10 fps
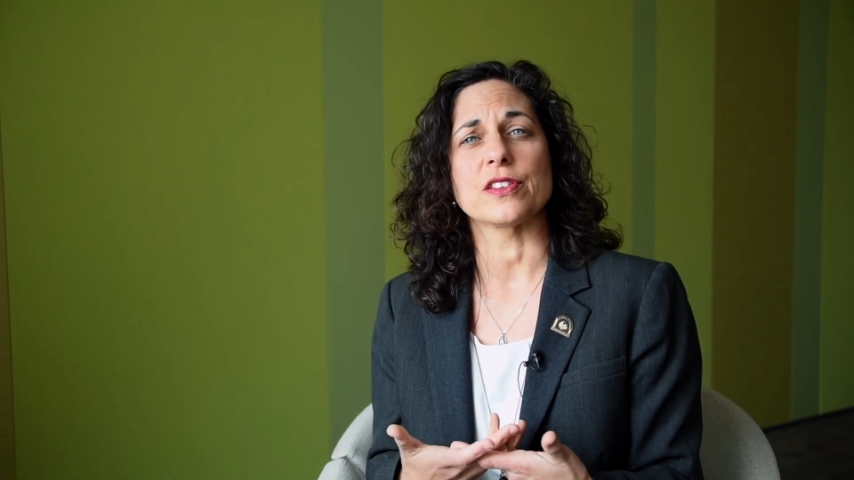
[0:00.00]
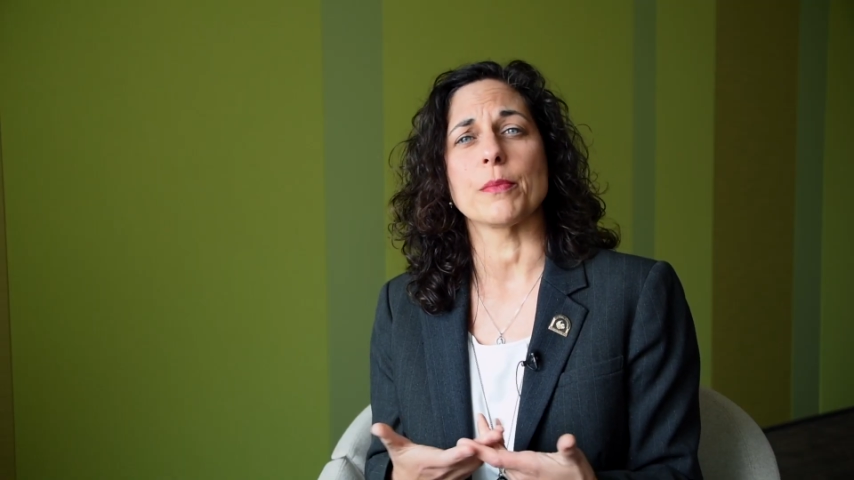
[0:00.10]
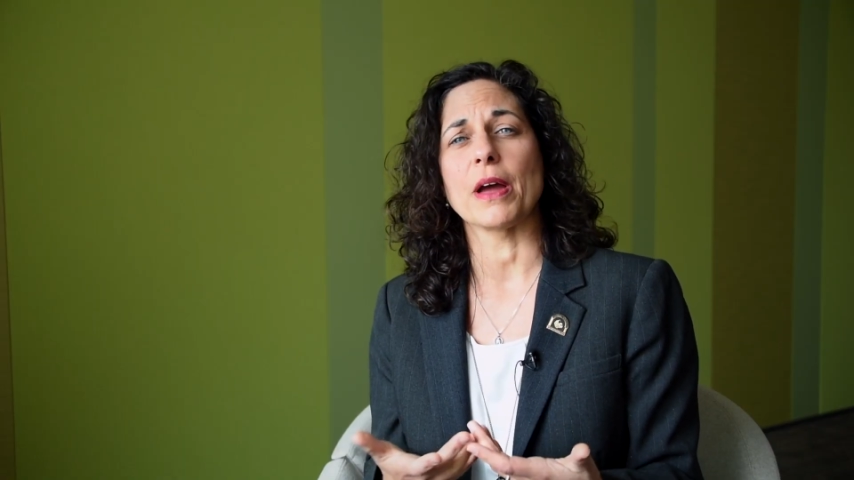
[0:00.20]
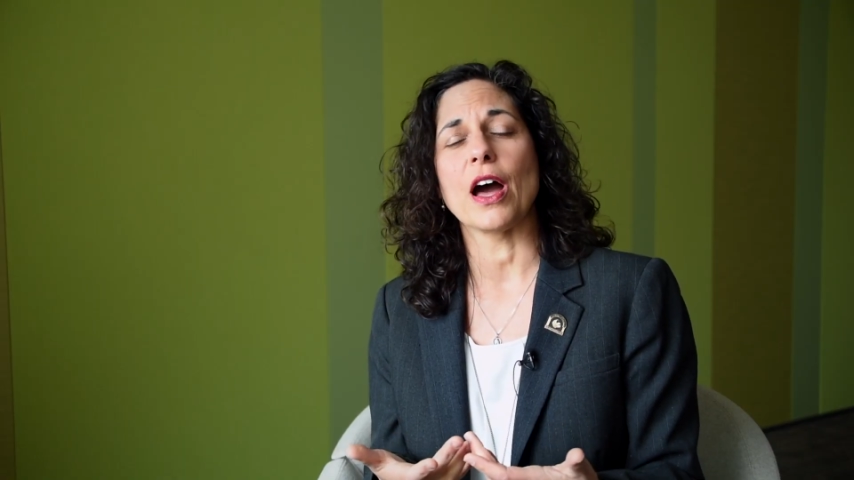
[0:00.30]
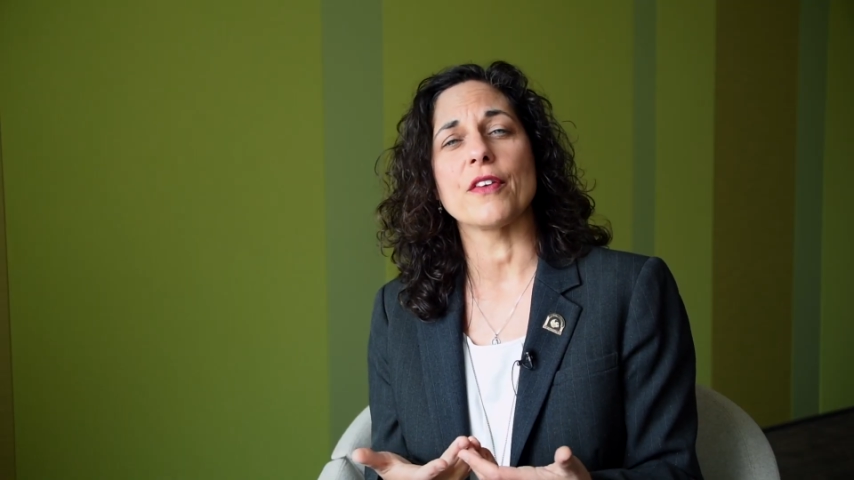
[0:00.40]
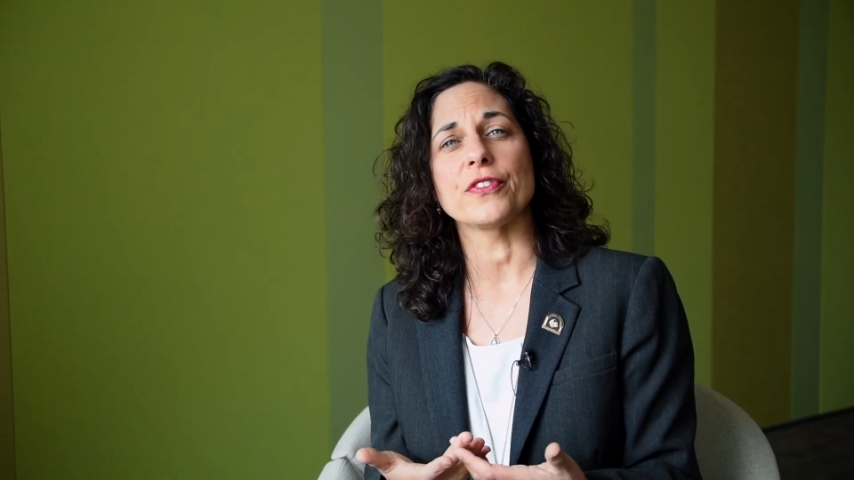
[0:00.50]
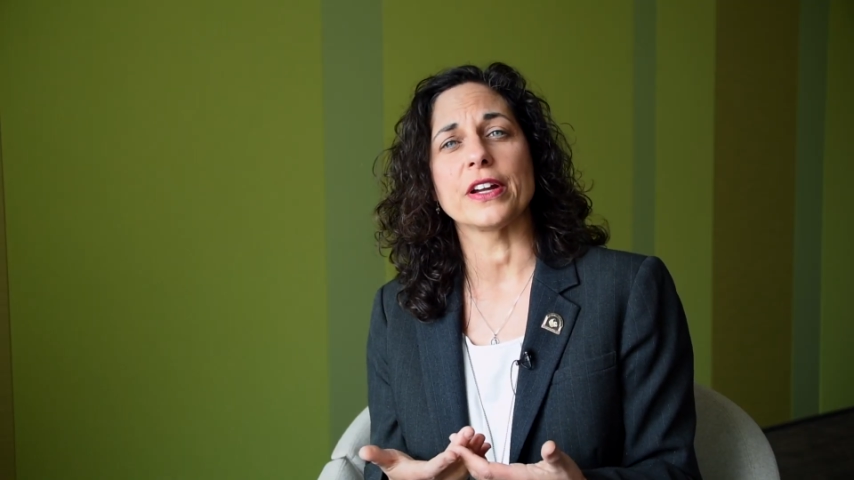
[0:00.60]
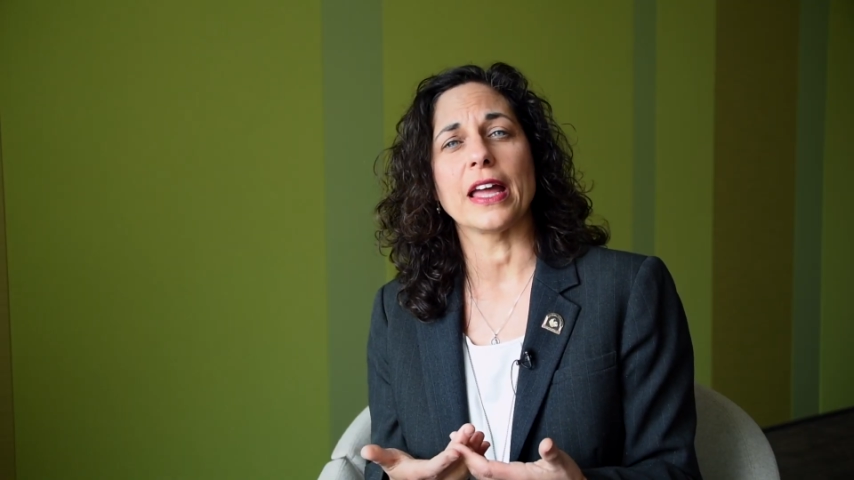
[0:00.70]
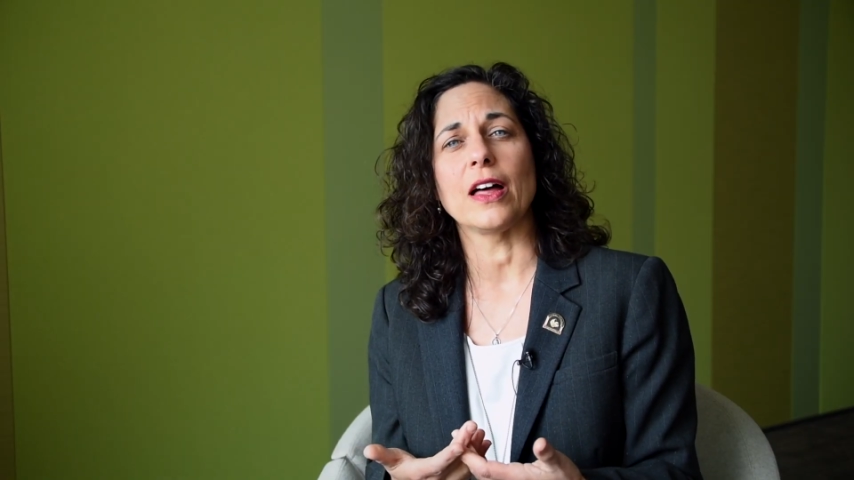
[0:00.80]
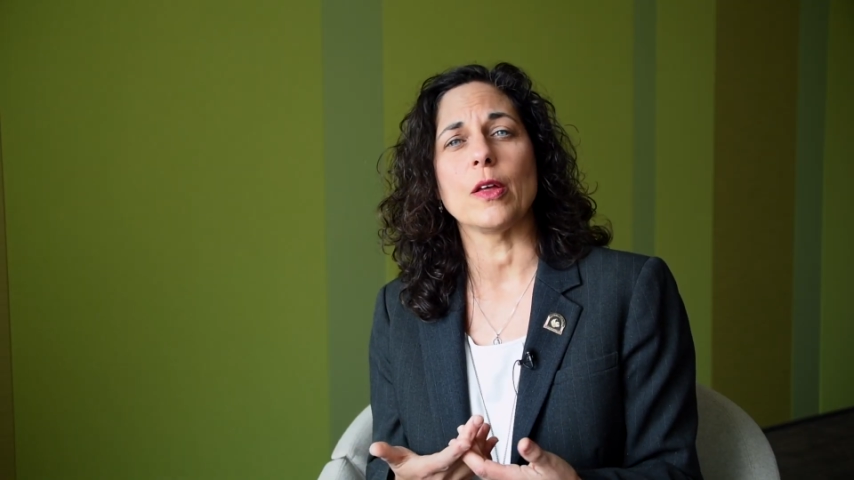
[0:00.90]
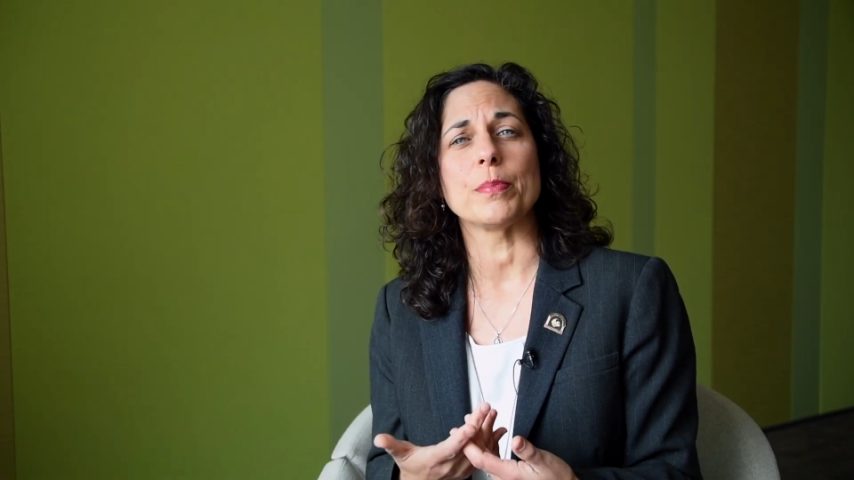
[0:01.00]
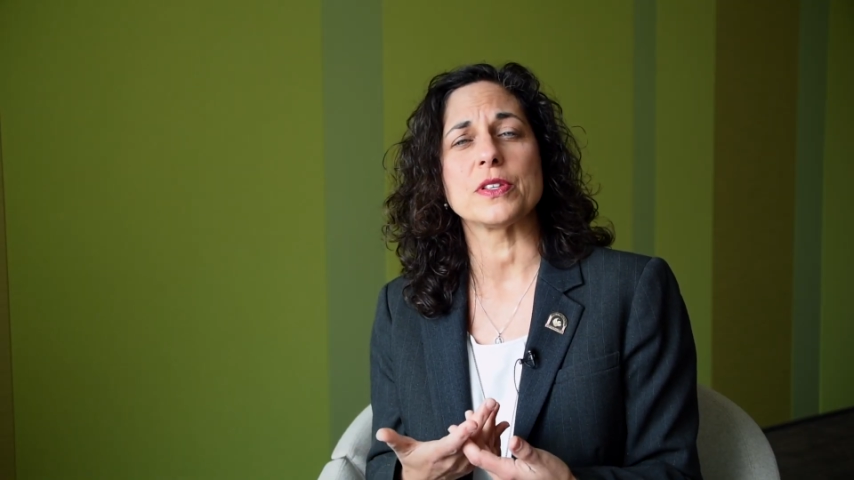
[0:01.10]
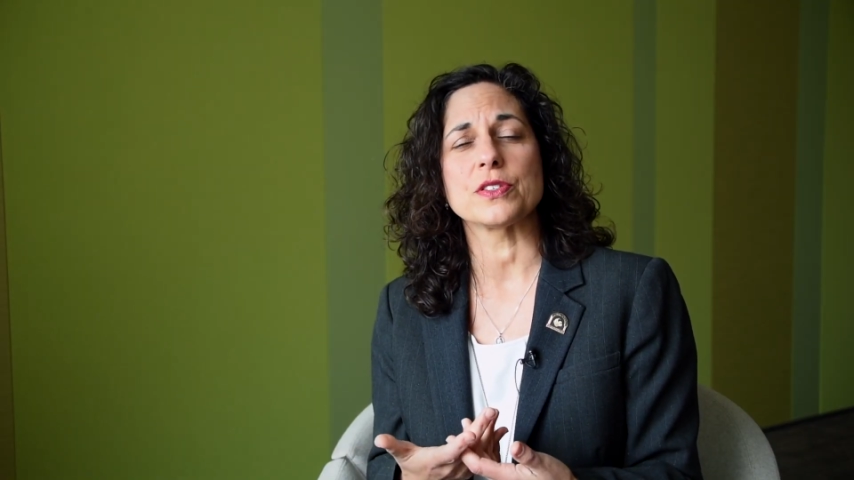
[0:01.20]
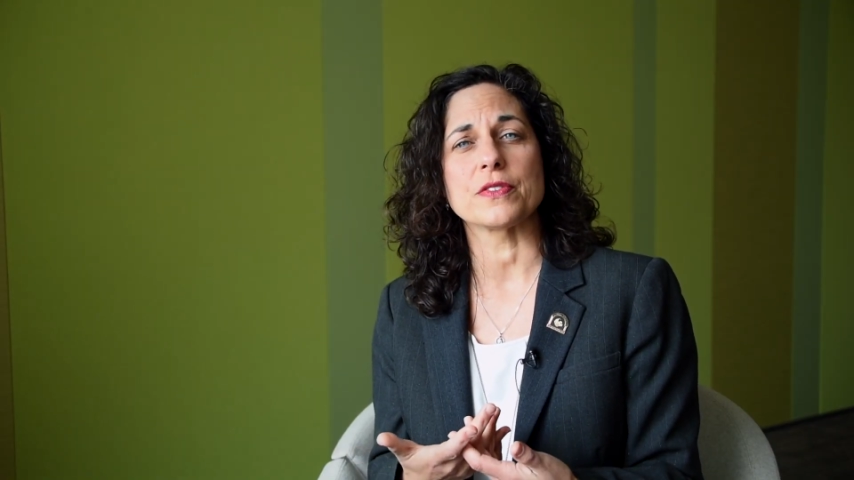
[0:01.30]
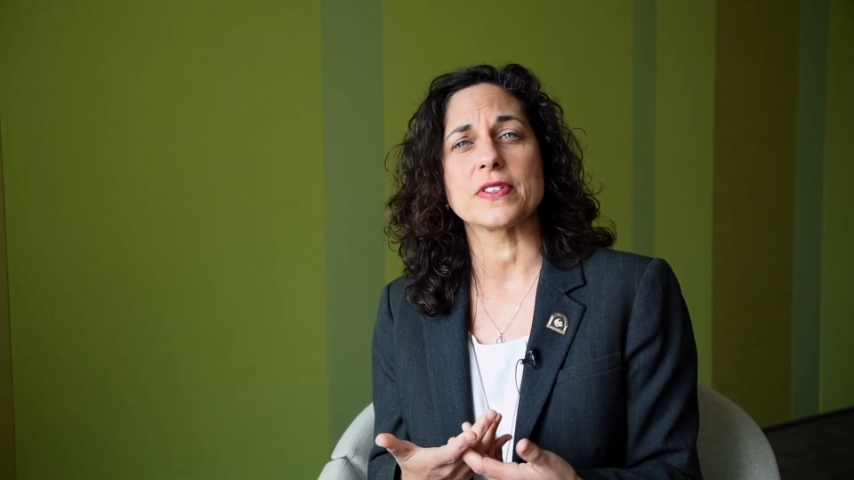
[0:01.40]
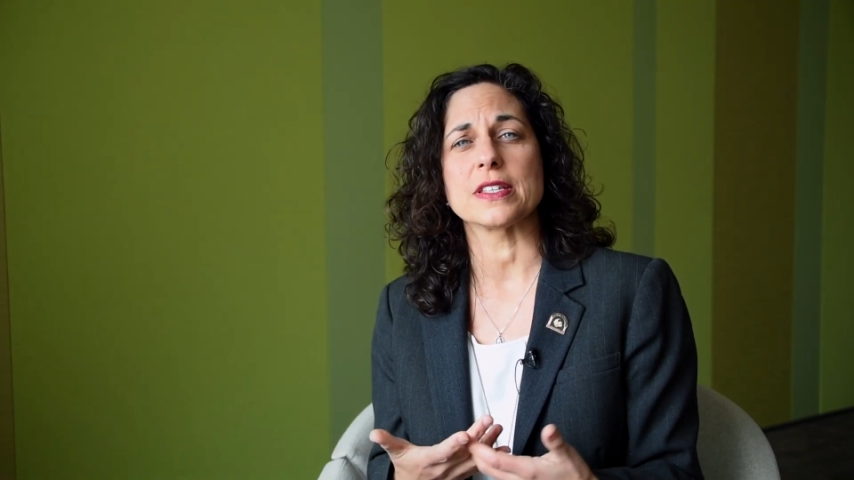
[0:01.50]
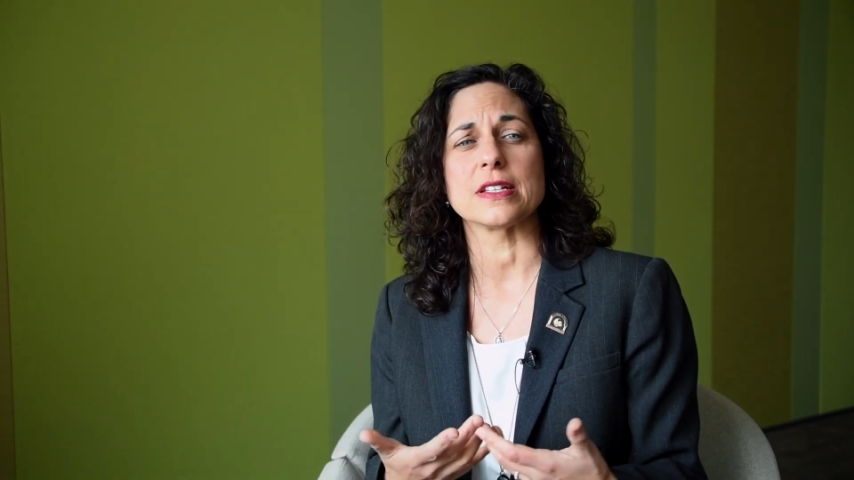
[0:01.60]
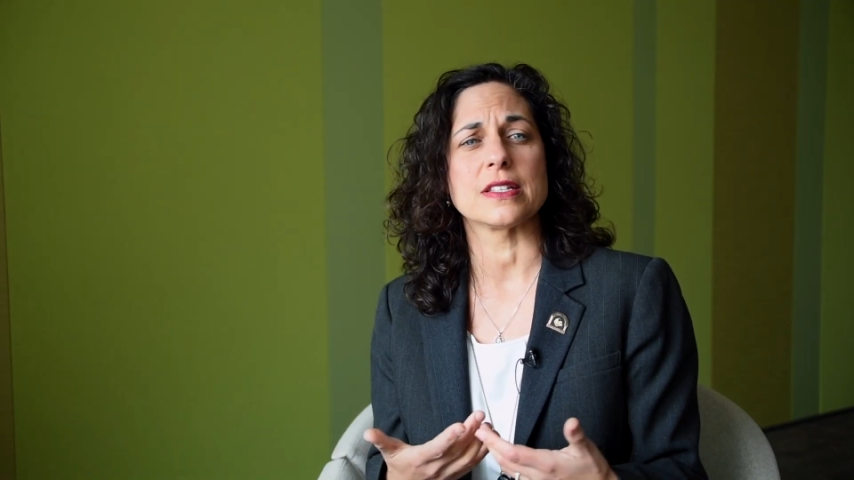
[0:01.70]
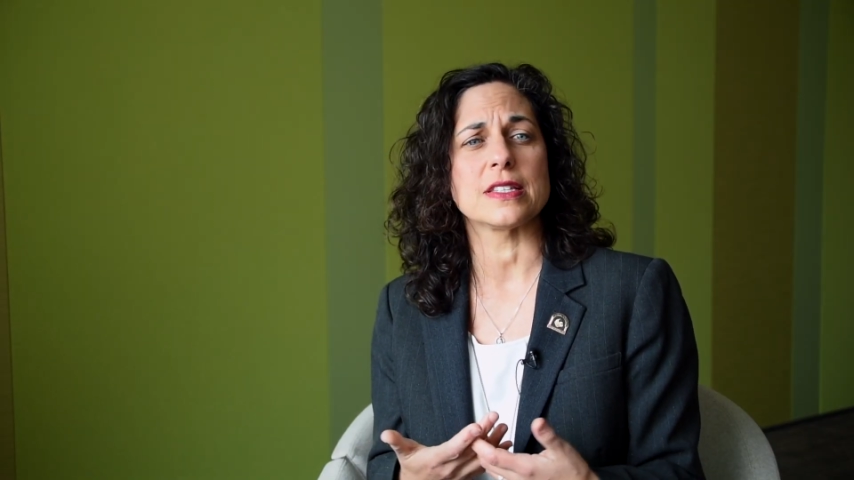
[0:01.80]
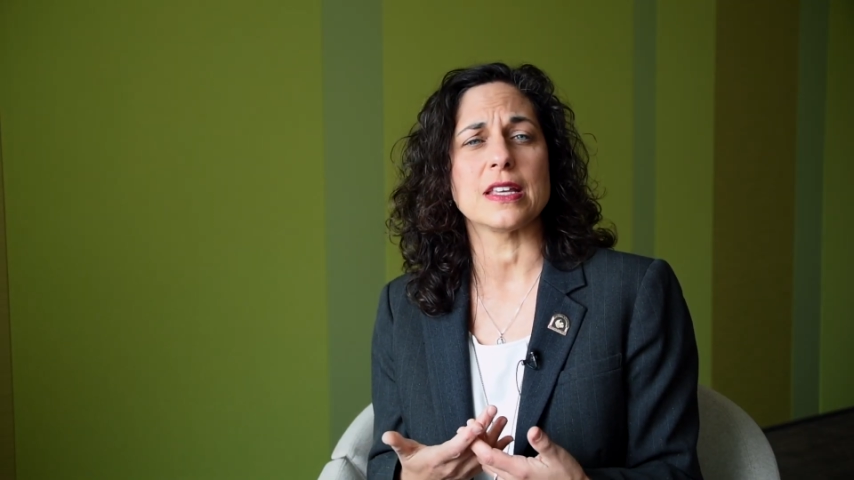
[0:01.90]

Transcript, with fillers: Start by offering help and services,